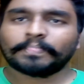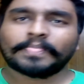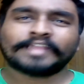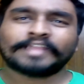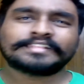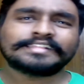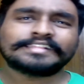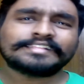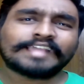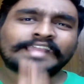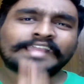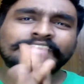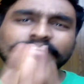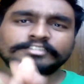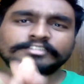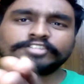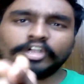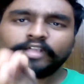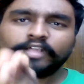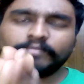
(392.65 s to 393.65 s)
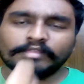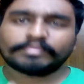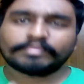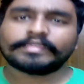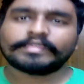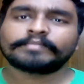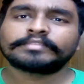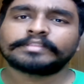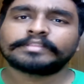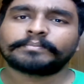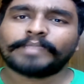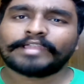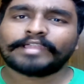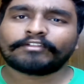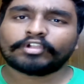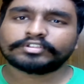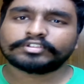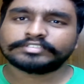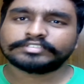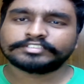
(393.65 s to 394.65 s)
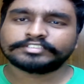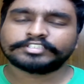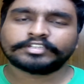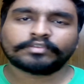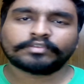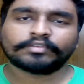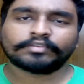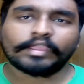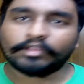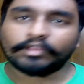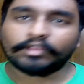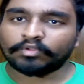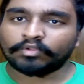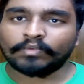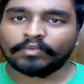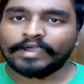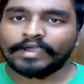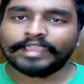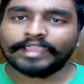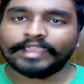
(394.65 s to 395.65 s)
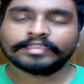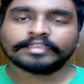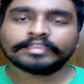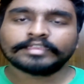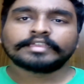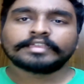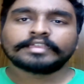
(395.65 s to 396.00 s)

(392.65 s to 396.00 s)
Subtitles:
I think I didn't talk about them in the Paradox initiative. I don't know why.